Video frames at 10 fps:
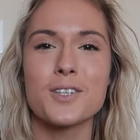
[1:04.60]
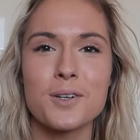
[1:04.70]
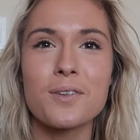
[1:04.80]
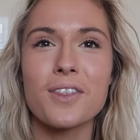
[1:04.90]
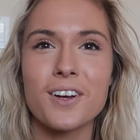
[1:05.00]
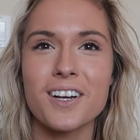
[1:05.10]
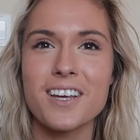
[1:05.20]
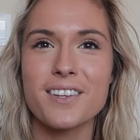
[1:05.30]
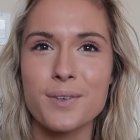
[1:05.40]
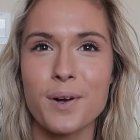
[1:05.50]
June
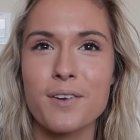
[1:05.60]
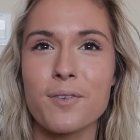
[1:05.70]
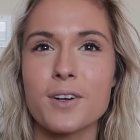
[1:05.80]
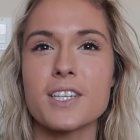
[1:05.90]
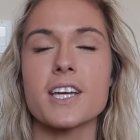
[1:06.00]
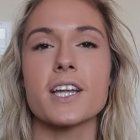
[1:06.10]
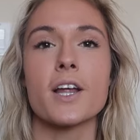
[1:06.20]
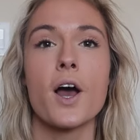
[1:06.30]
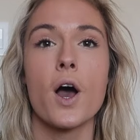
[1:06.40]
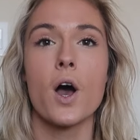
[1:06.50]
thirtieth, twenty
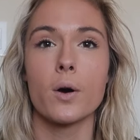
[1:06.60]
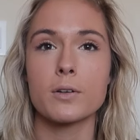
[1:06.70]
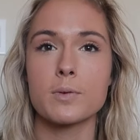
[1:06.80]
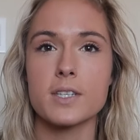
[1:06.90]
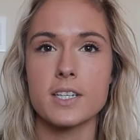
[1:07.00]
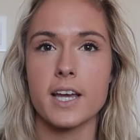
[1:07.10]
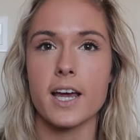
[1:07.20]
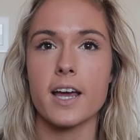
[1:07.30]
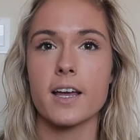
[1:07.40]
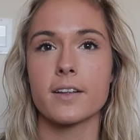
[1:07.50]
fourteen, which was the
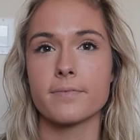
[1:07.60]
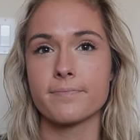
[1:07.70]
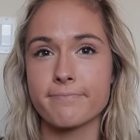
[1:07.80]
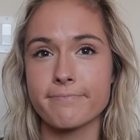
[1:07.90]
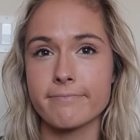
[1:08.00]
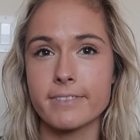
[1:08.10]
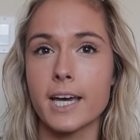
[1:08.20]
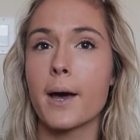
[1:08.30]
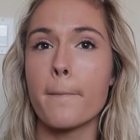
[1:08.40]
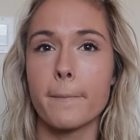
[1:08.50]
day
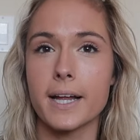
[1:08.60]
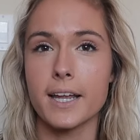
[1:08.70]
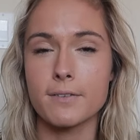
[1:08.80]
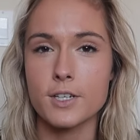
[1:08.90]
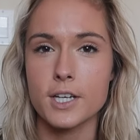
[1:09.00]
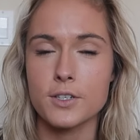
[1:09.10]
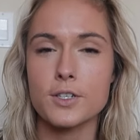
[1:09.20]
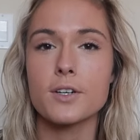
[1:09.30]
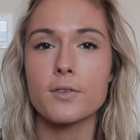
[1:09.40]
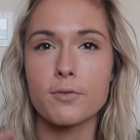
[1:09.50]
my life
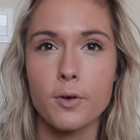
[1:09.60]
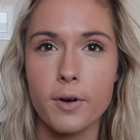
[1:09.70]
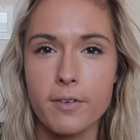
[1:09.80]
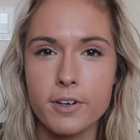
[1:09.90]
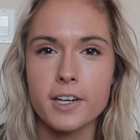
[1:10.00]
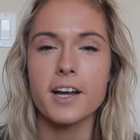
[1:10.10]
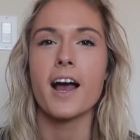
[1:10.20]
changed forever.